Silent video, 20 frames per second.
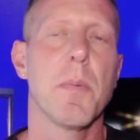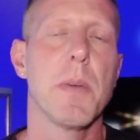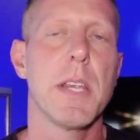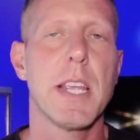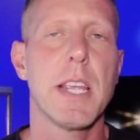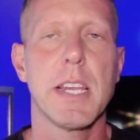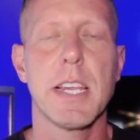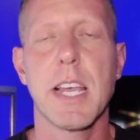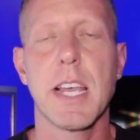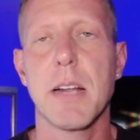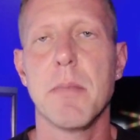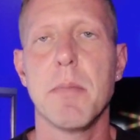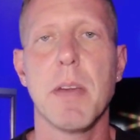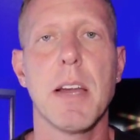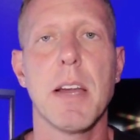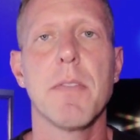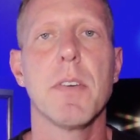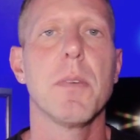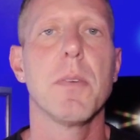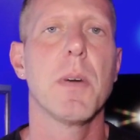And we can get them
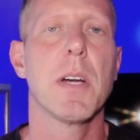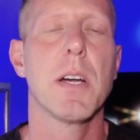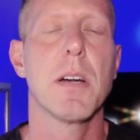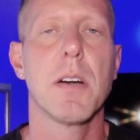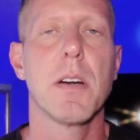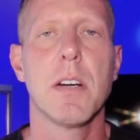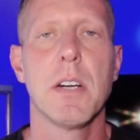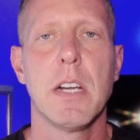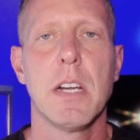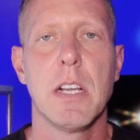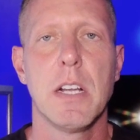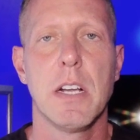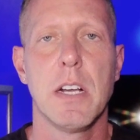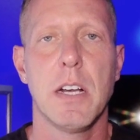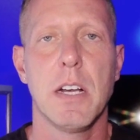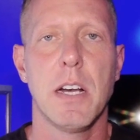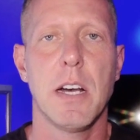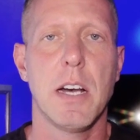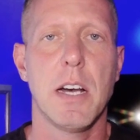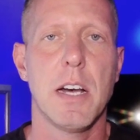everywhere,
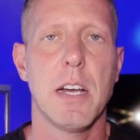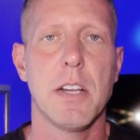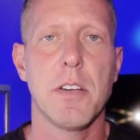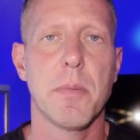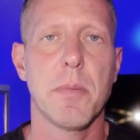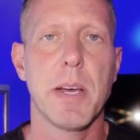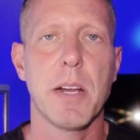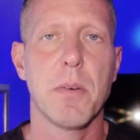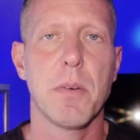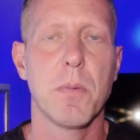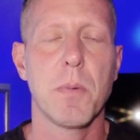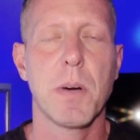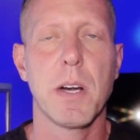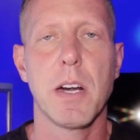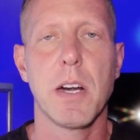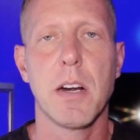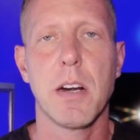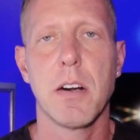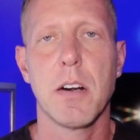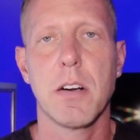uh, no matter
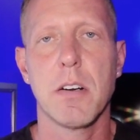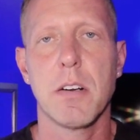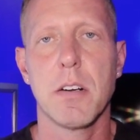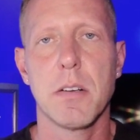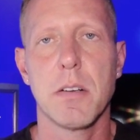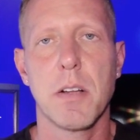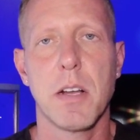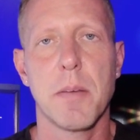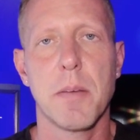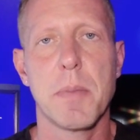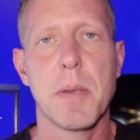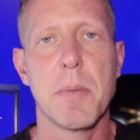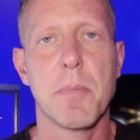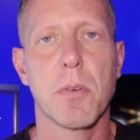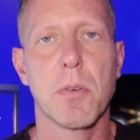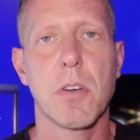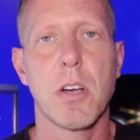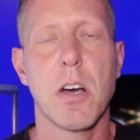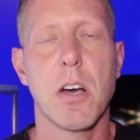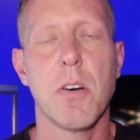where uh,
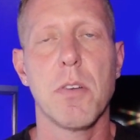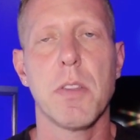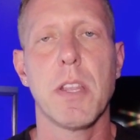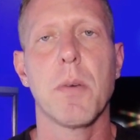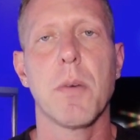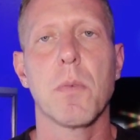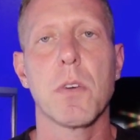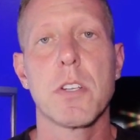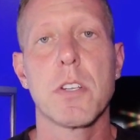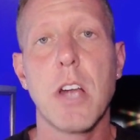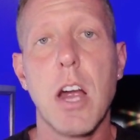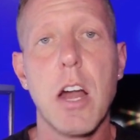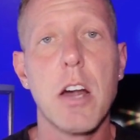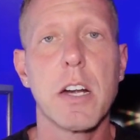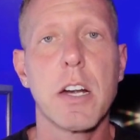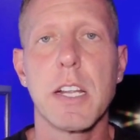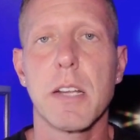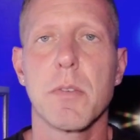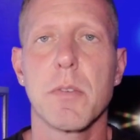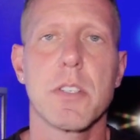people go that we're
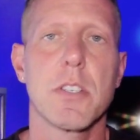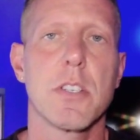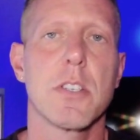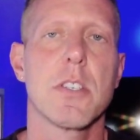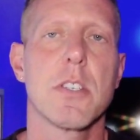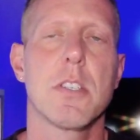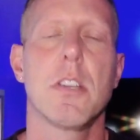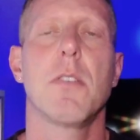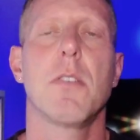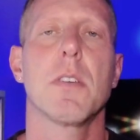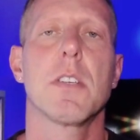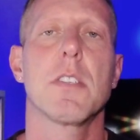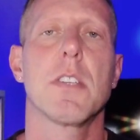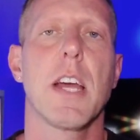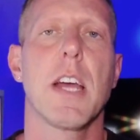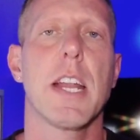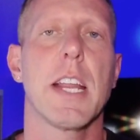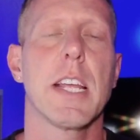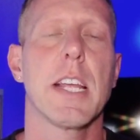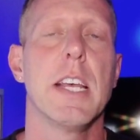targeting, which is so
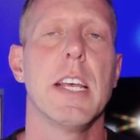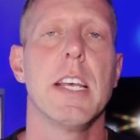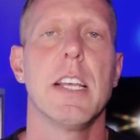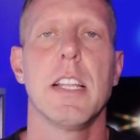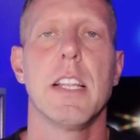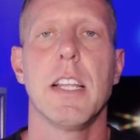exciting.